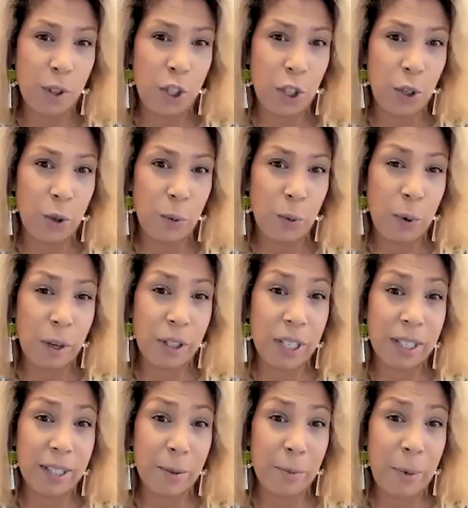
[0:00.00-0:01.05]
to
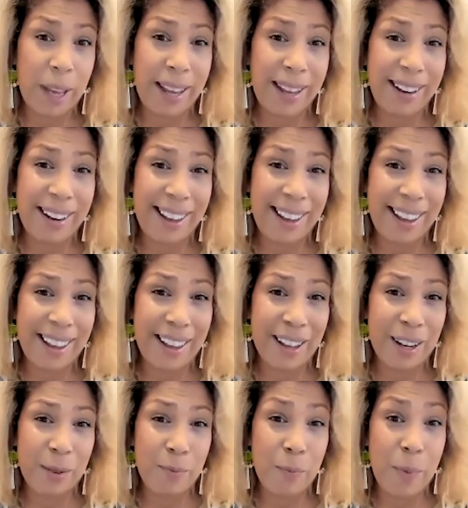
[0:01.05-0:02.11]
participate
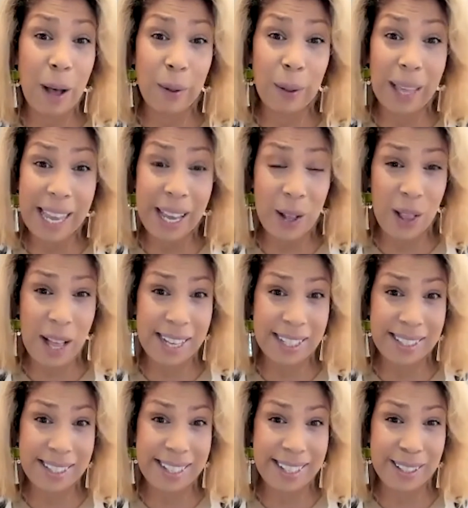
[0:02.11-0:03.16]
in ballet
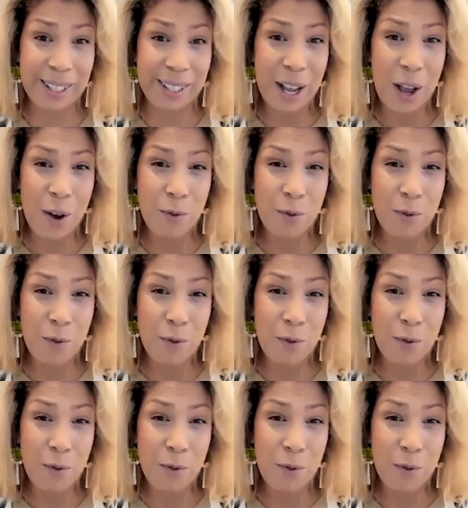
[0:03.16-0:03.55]
classes